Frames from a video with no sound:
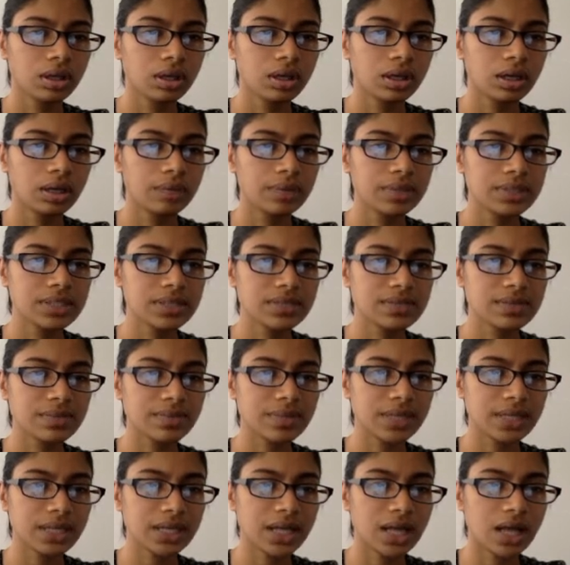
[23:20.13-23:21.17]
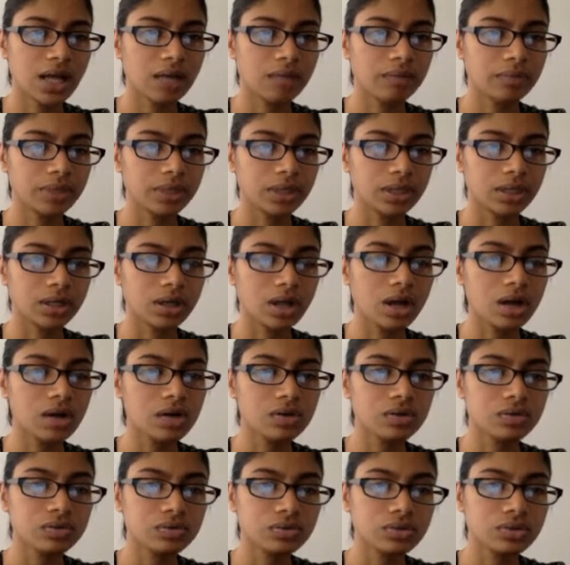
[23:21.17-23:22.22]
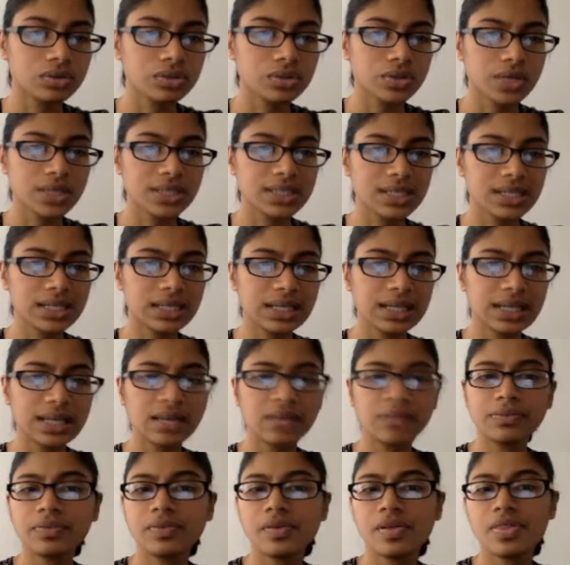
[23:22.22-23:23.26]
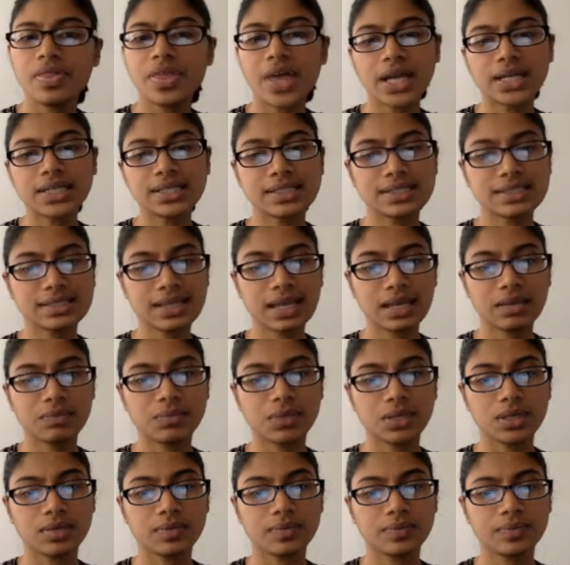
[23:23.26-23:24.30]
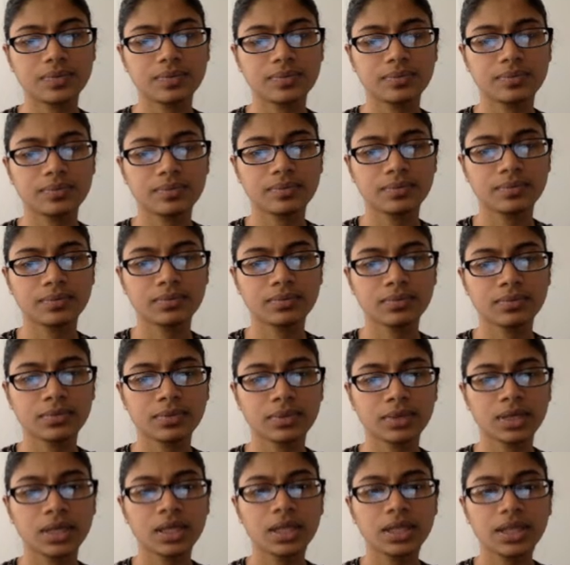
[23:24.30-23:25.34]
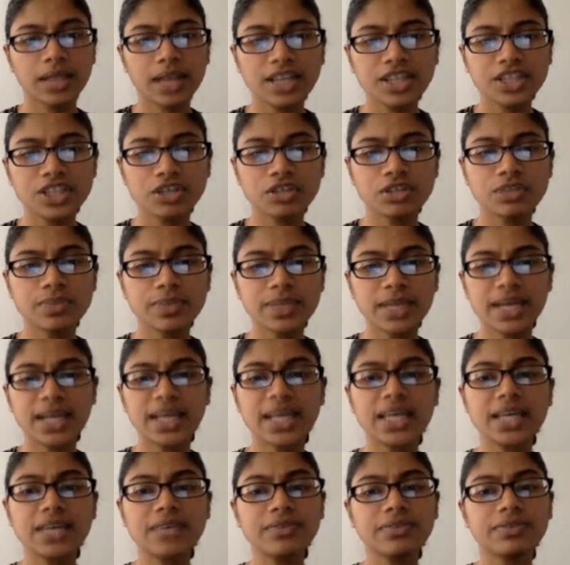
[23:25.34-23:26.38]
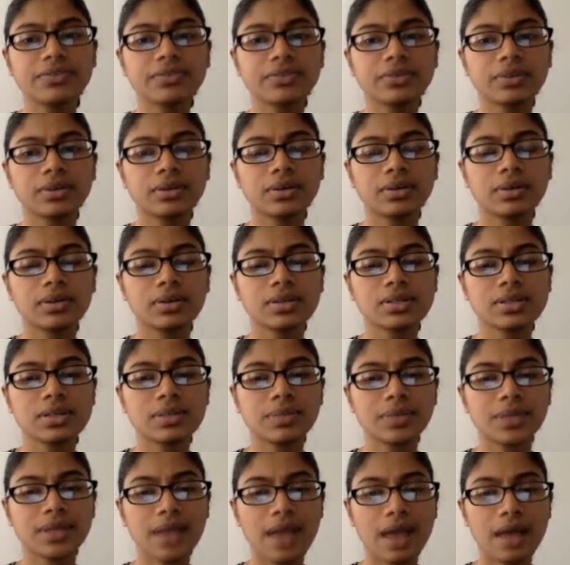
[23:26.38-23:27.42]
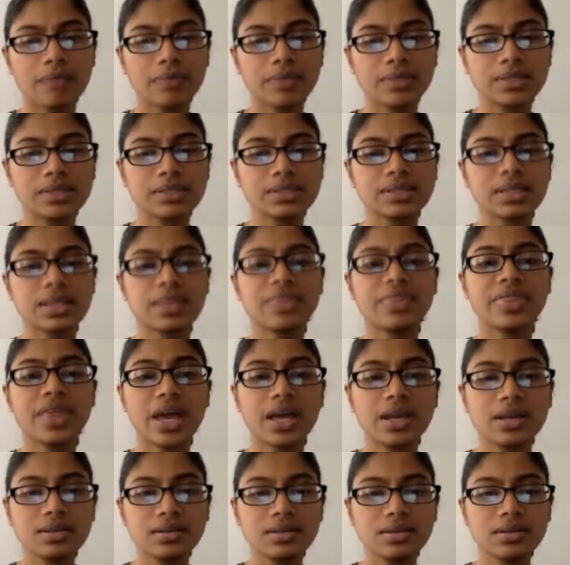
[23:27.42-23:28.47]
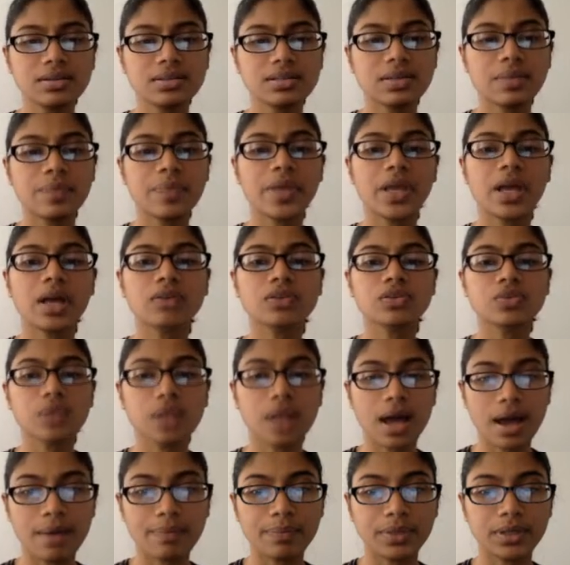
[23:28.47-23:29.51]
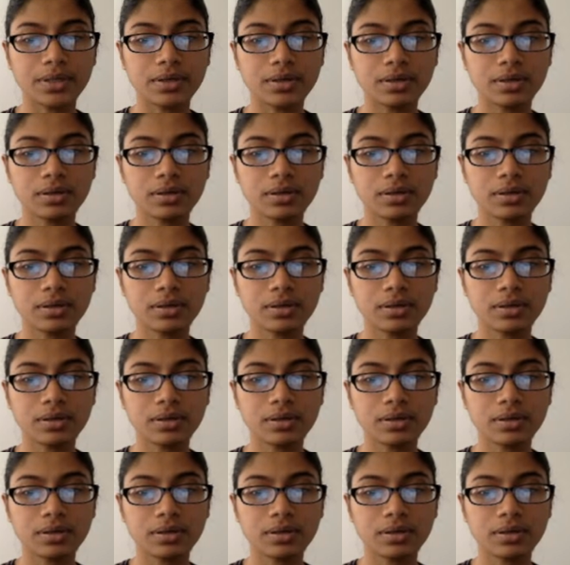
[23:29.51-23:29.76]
I'm going to see if something can help me here. Oh, so I see an if-then statement. That shows me that if something happens, then something else will happen.